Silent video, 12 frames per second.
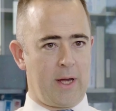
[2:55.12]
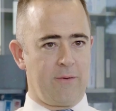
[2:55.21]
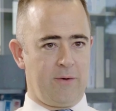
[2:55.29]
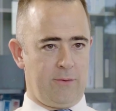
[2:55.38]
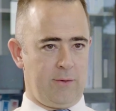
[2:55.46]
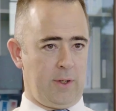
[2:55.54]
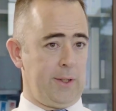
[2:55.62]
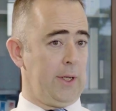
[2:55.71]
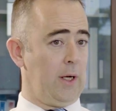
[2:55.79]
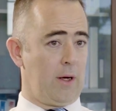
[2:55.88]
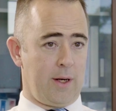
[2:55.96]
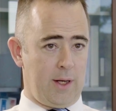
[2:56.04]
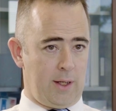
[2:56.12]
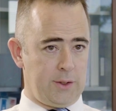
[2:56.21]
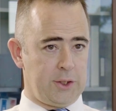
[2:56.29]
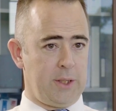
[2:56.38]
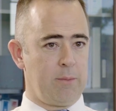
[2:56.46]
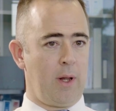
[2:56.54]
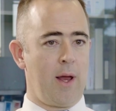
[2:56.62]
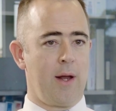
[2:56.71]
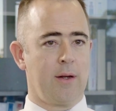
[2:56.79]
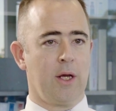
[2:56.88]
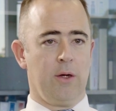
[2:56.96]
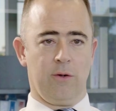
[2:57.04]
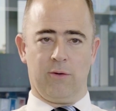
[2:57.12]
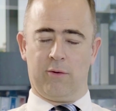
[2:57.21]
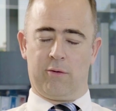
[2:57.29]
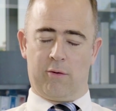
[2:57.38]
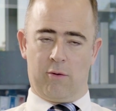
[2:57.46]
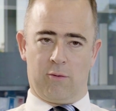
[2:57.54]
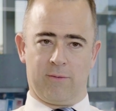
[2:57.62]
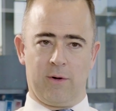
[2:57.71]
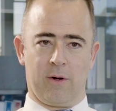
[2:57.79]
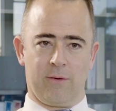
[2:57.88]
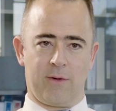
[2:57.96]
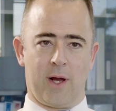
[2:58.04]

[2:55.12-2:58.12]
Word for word: At a facility like an LNG plant uses an awful lot of